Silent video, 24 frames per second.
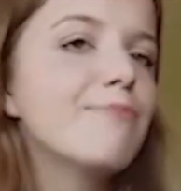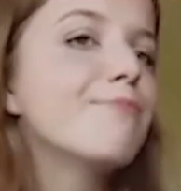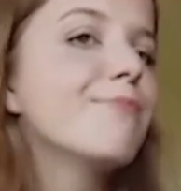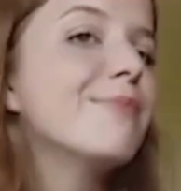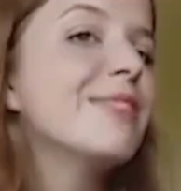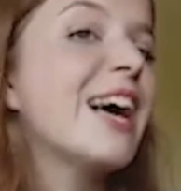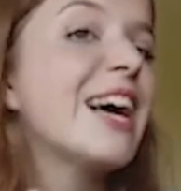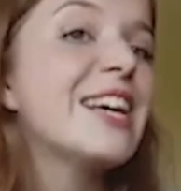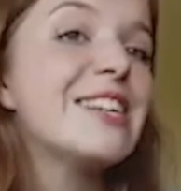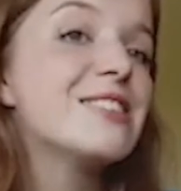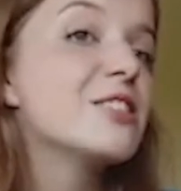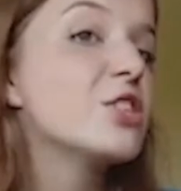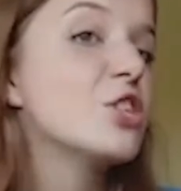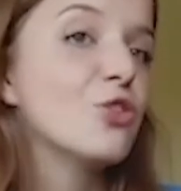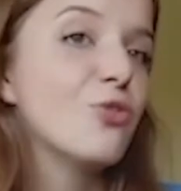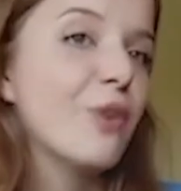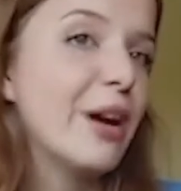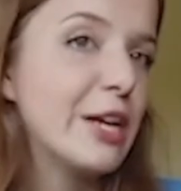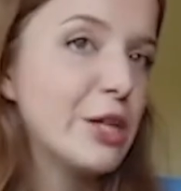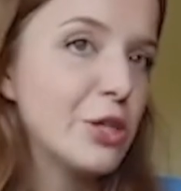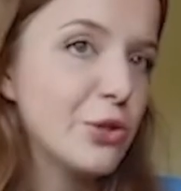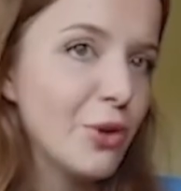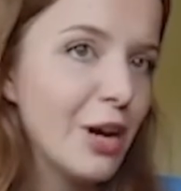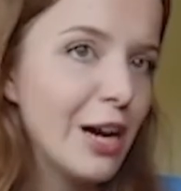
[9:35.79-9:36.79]
nicer
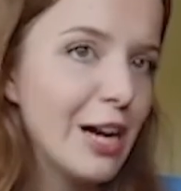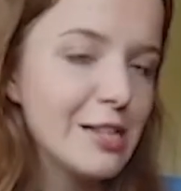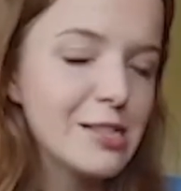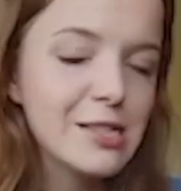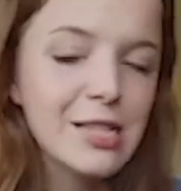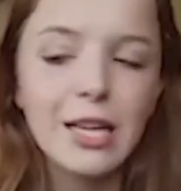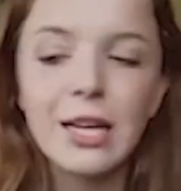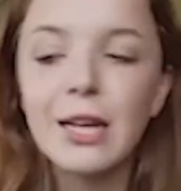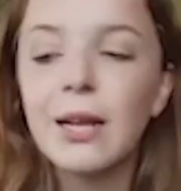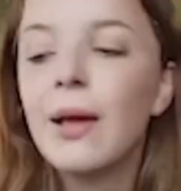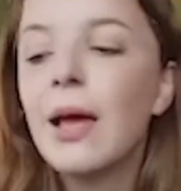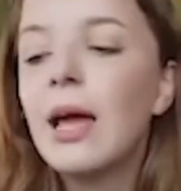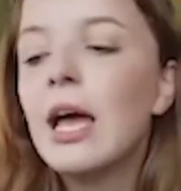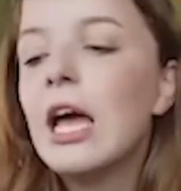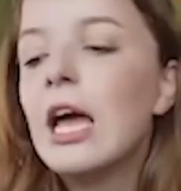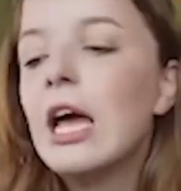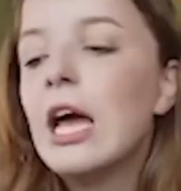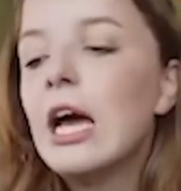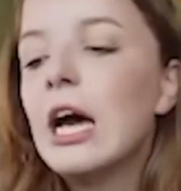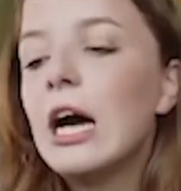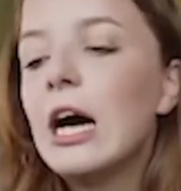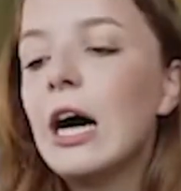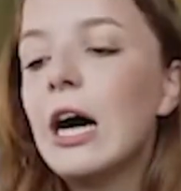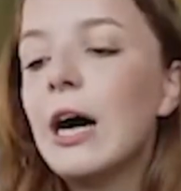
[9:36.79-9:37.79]
way to ask
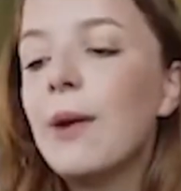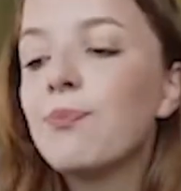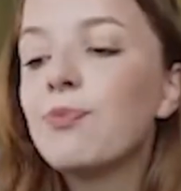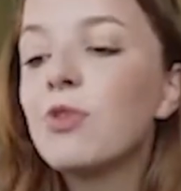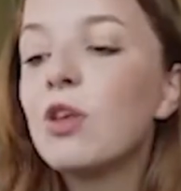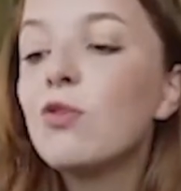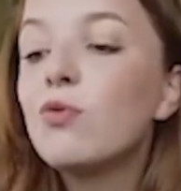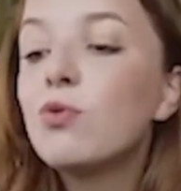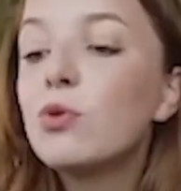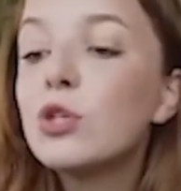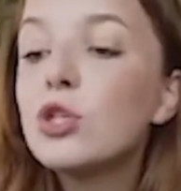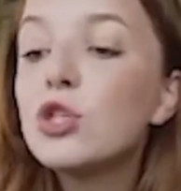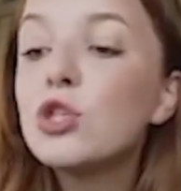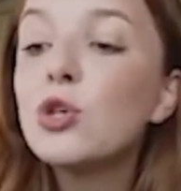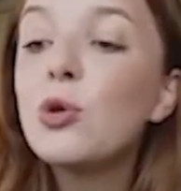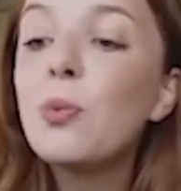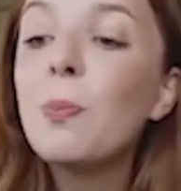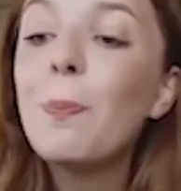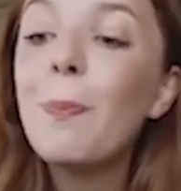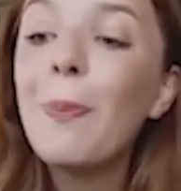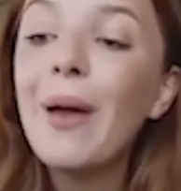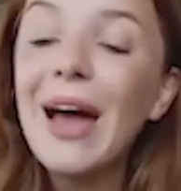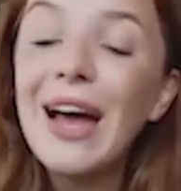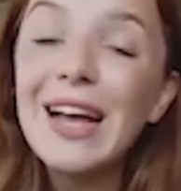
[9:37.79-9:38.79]
it. Would you
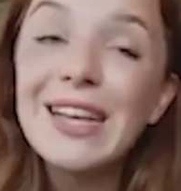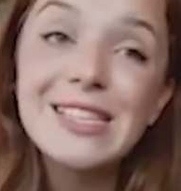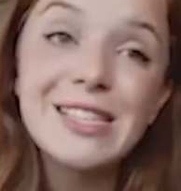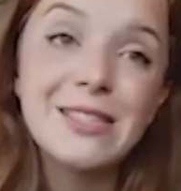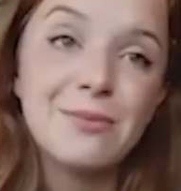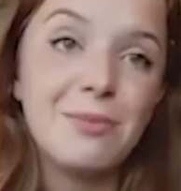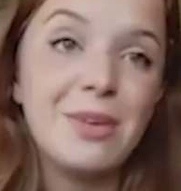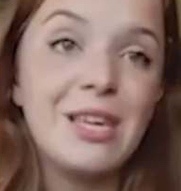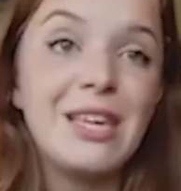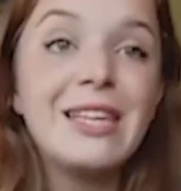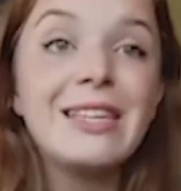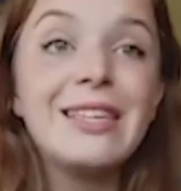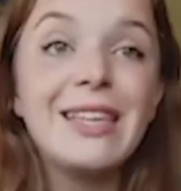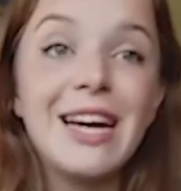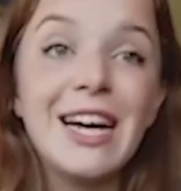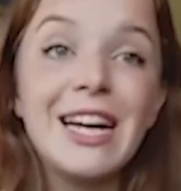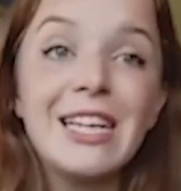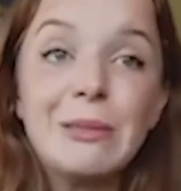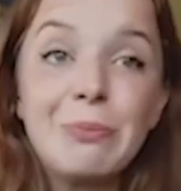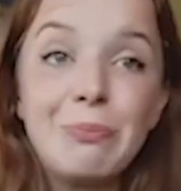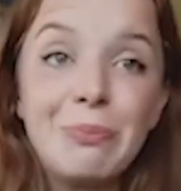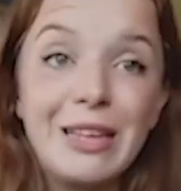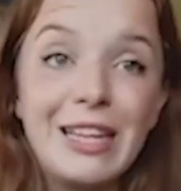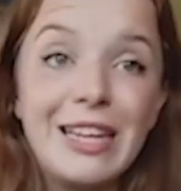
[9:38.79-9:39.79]
pass me
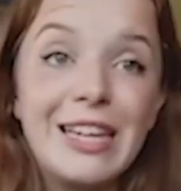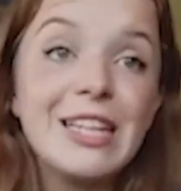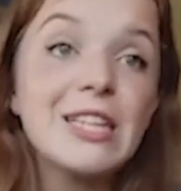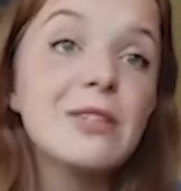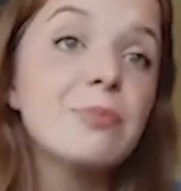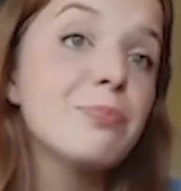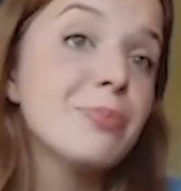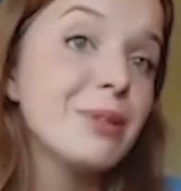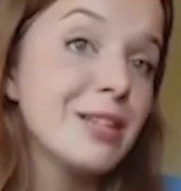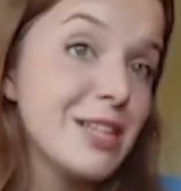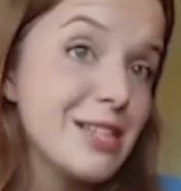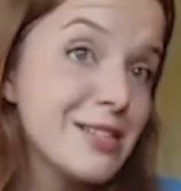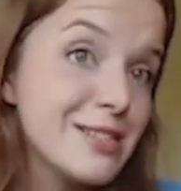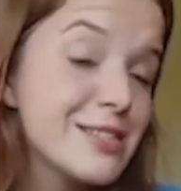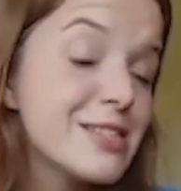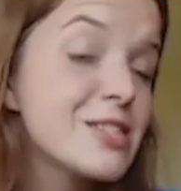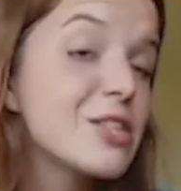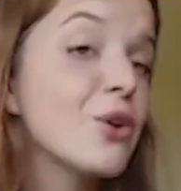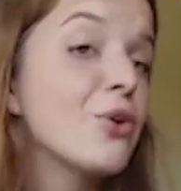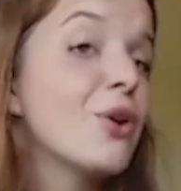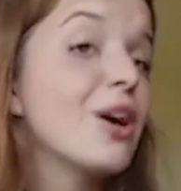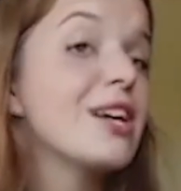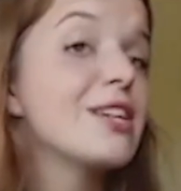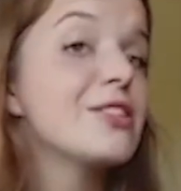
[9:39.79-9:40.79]
that plate, please?
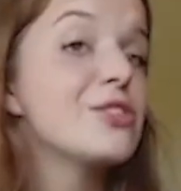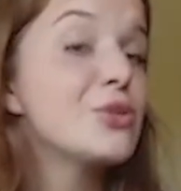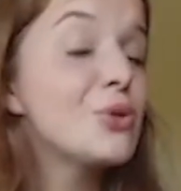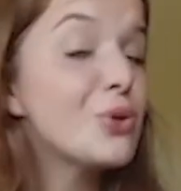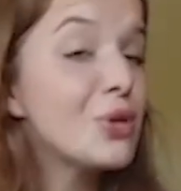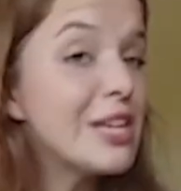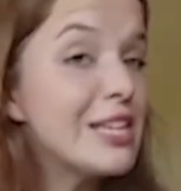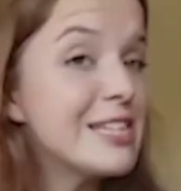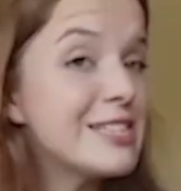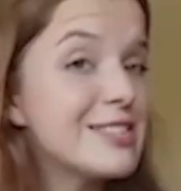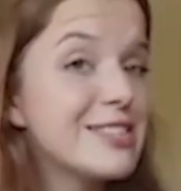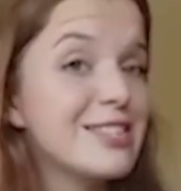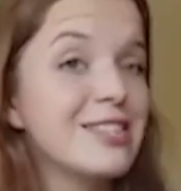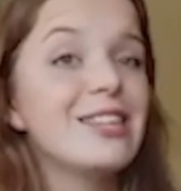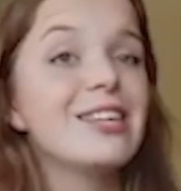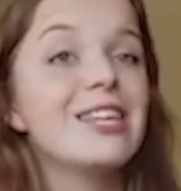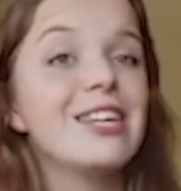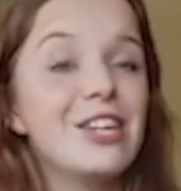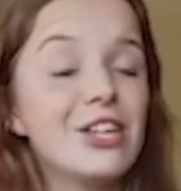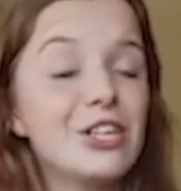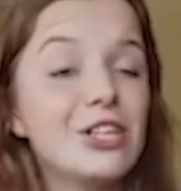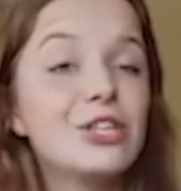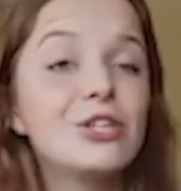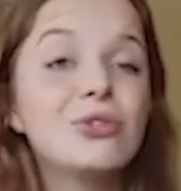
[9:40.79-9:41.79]
So as you can see
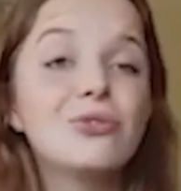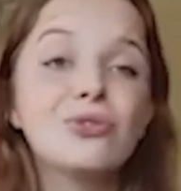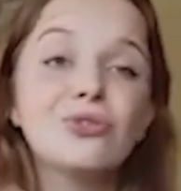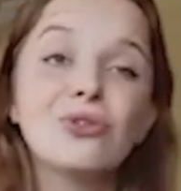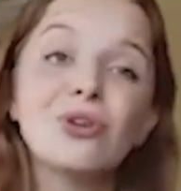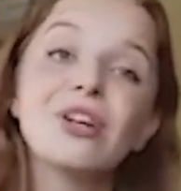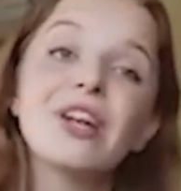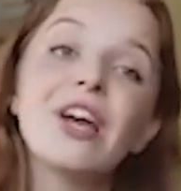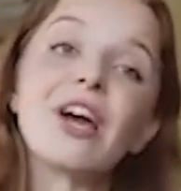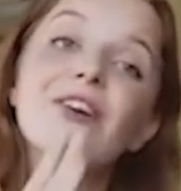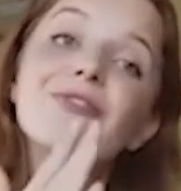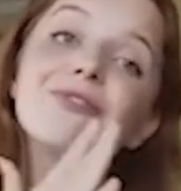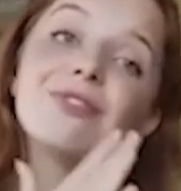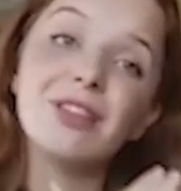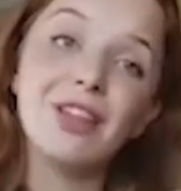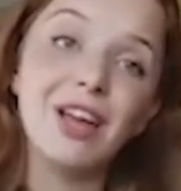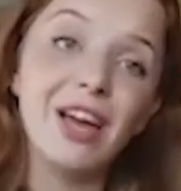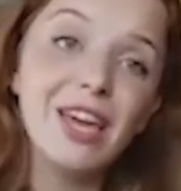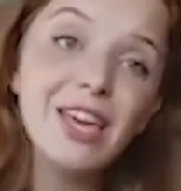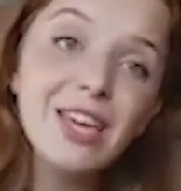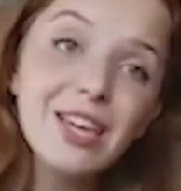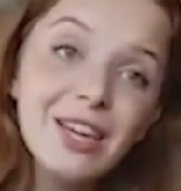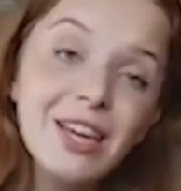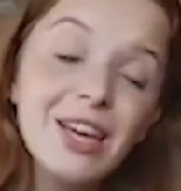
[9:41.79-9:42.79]
here, you don't have
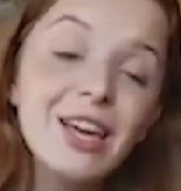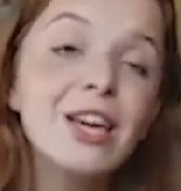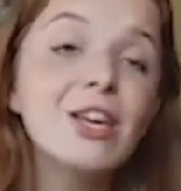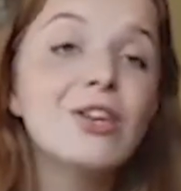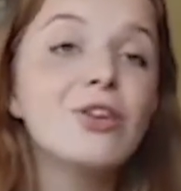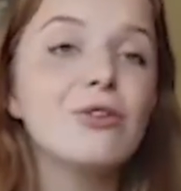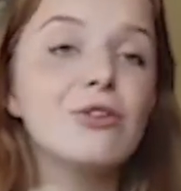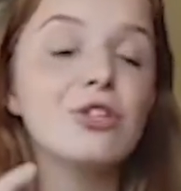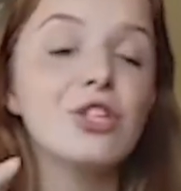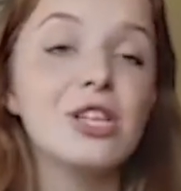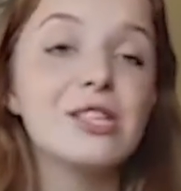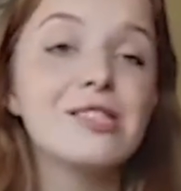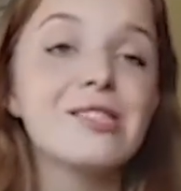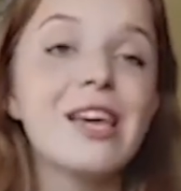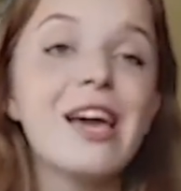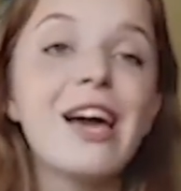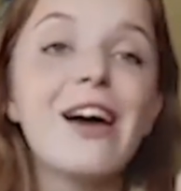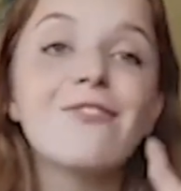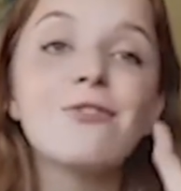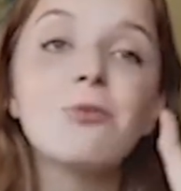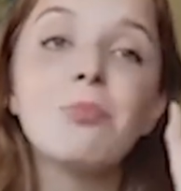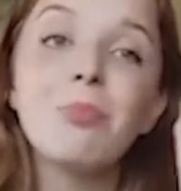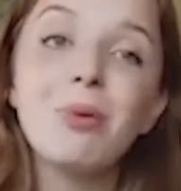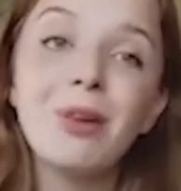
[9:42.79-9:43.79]
like, you just
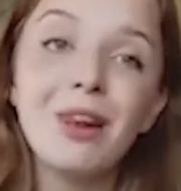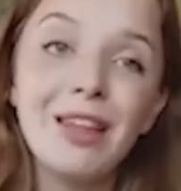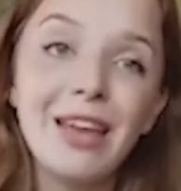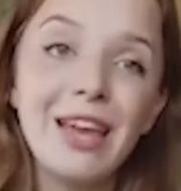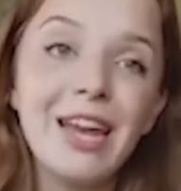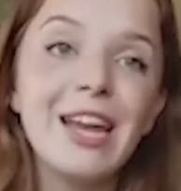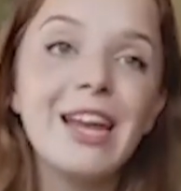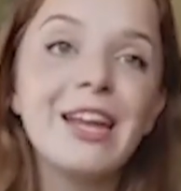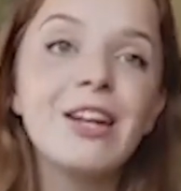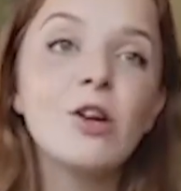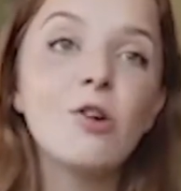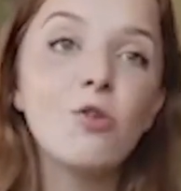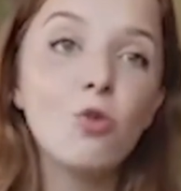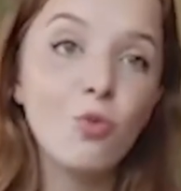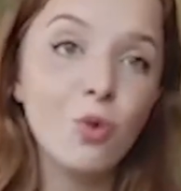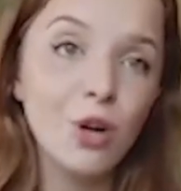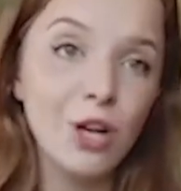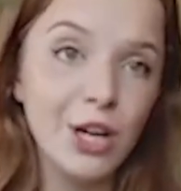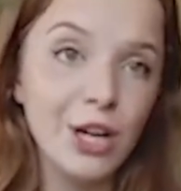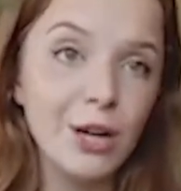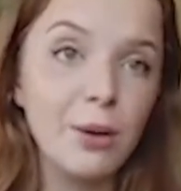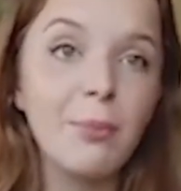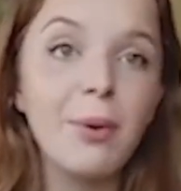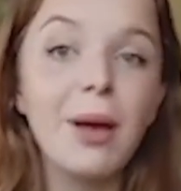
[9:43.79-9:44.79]
have plain
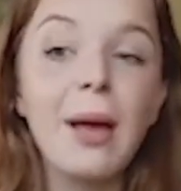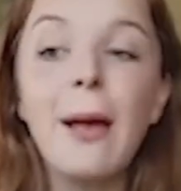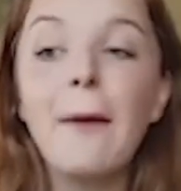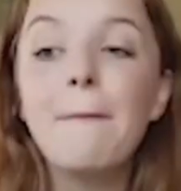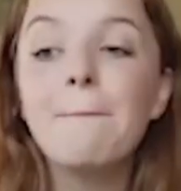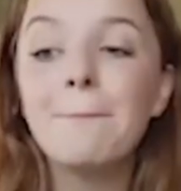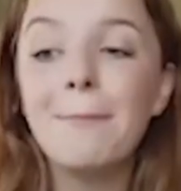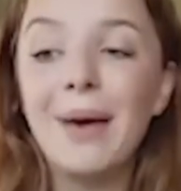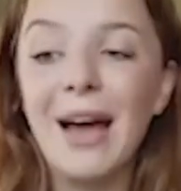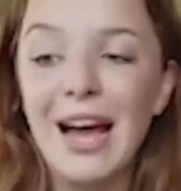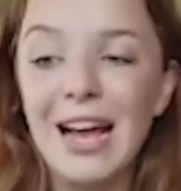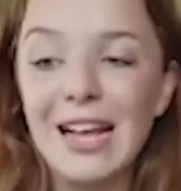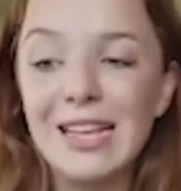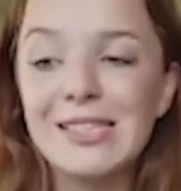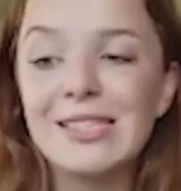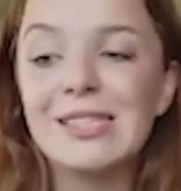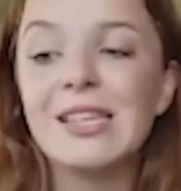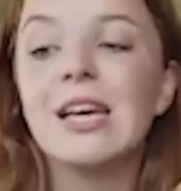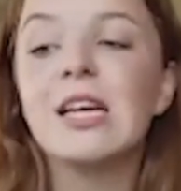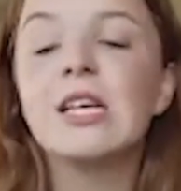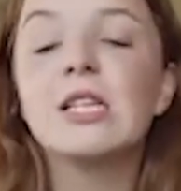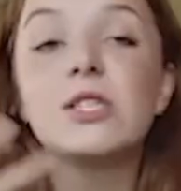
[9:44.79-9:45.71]
verb pass.